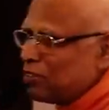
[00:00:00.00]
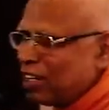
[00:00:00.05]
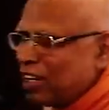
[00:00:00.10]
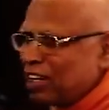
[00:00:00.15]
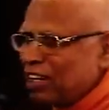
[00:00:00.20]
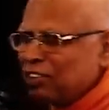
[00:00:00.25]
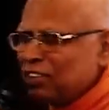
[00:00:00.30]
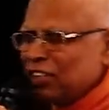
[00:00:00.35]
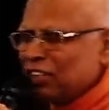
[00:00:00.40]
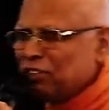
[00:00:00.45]
were
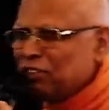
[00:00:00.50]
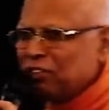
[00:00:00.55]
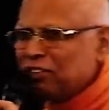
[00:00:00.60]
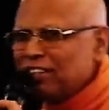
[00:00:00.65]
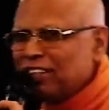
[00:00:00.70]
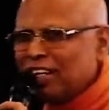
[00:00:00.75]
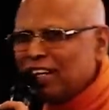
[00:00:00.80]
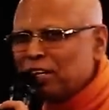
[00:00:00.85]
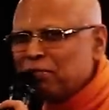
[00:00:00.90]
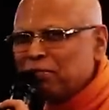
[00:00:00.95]
having a
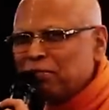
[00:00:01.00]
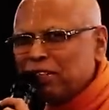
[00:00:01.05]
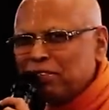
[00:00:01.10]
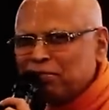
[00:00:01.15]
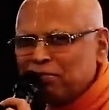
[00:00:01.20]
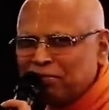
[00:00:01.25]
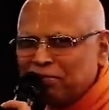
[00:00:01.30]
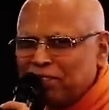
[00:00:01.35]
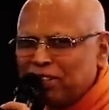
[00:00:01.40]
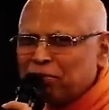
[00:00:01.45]
good time, but
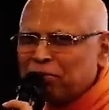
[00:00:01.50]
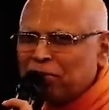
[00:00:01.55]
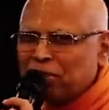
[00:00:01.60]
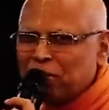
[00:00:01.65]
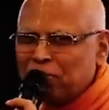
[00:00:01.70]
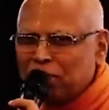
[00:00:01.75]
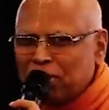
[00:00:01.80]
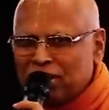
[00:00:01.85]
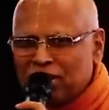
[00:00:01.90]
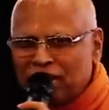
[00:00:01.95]
then
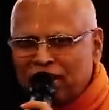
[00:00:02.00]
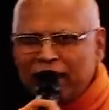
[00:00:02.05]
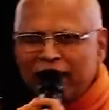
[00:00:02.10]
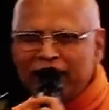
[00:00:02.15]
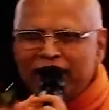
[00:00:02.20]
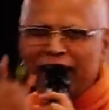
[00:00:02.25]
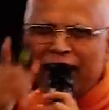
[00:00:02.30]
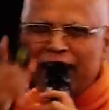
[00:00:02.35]
Prabhupada said, get